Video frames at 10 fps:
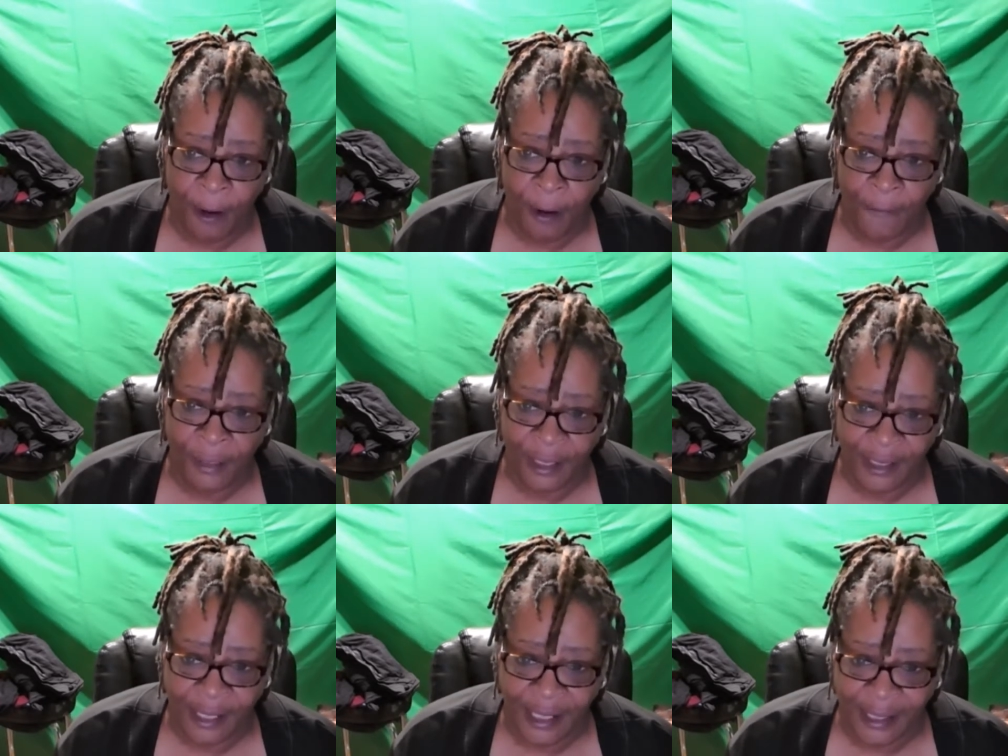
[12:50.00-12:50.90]
of a
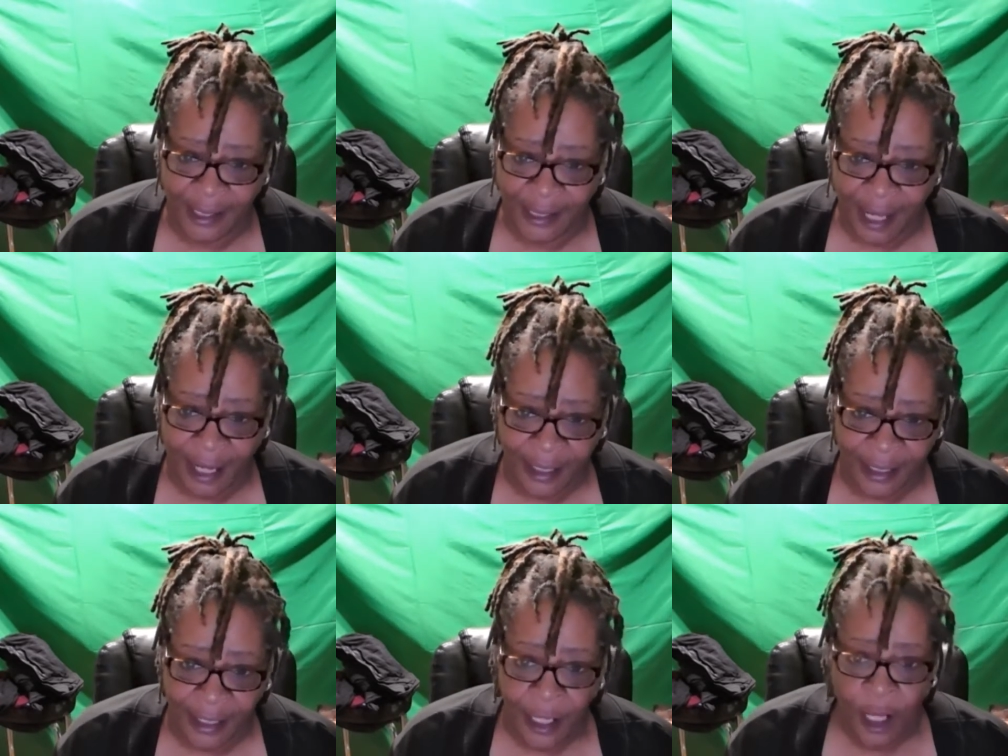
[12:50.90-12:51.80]
diseased
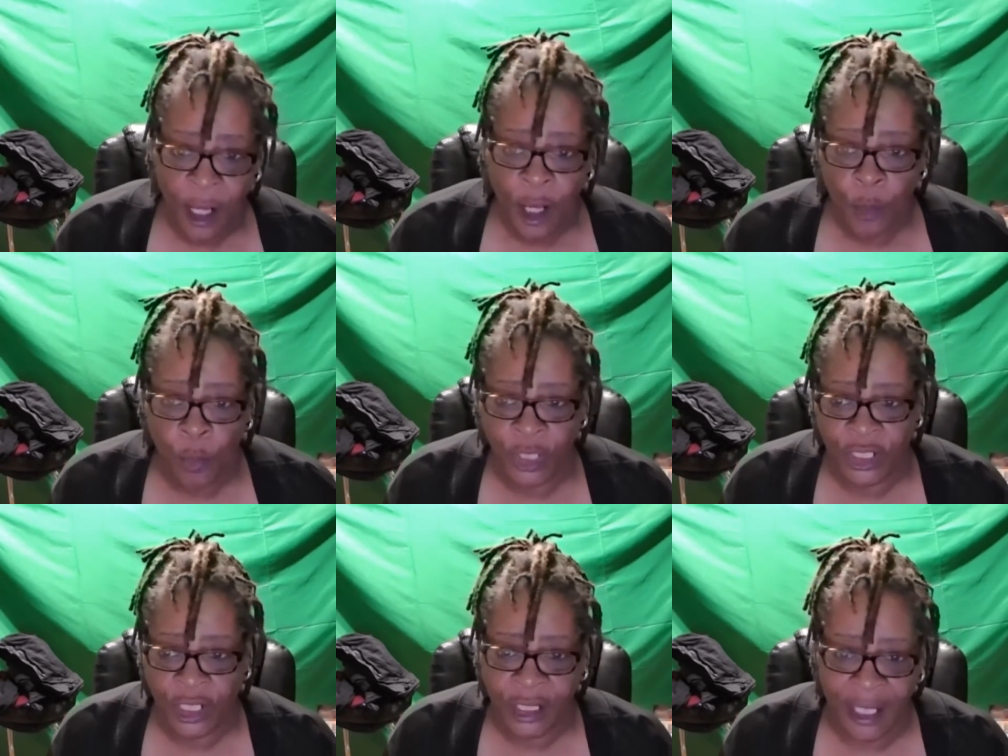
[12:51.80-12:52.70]
society
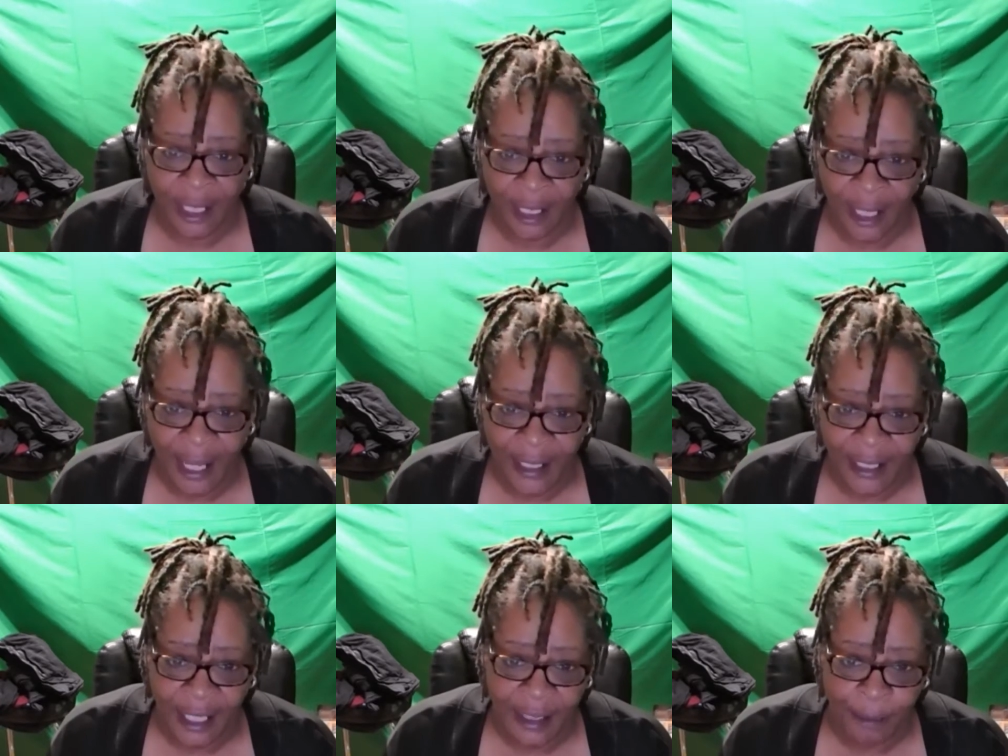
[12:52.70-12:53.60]
which
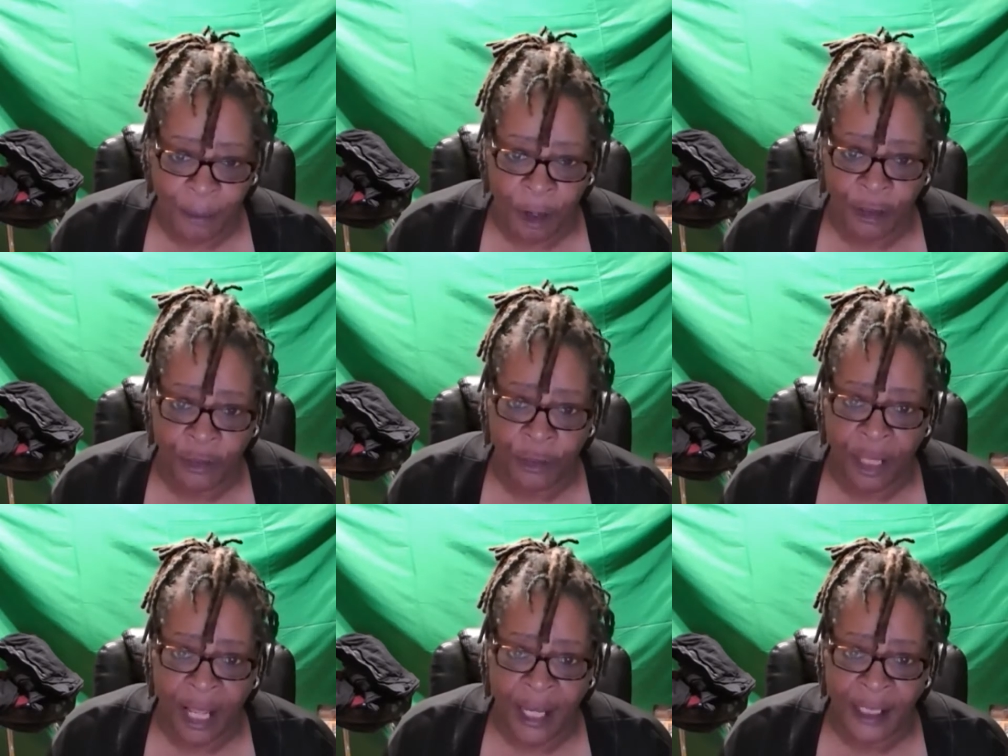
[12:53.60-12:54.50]
neglects its
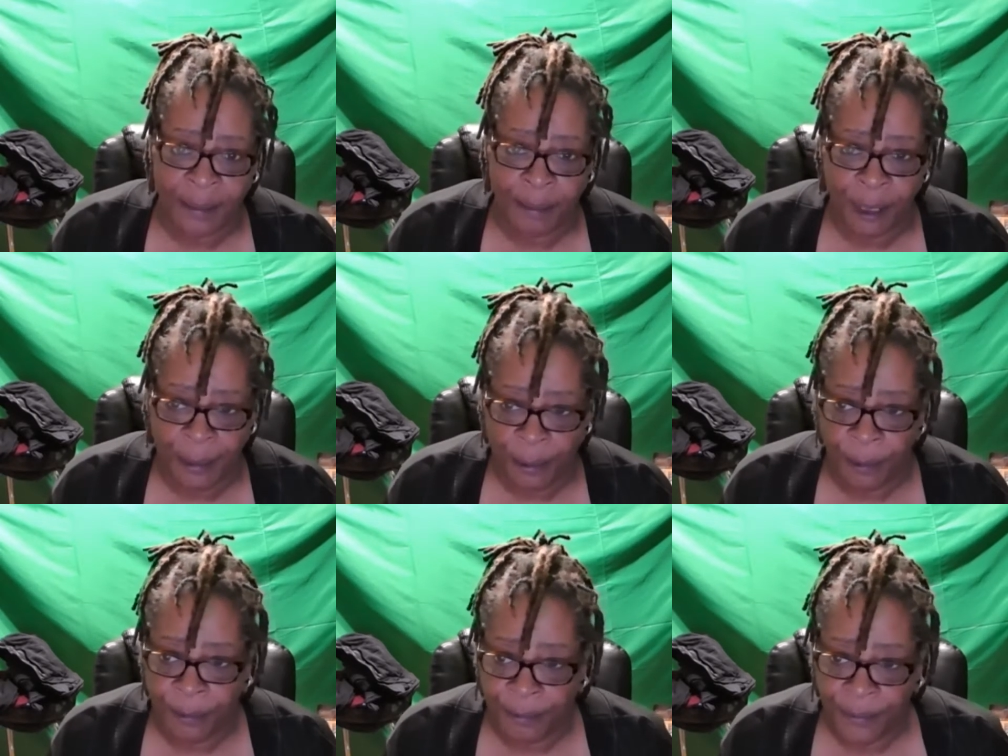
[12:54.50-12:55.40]
marginalized people.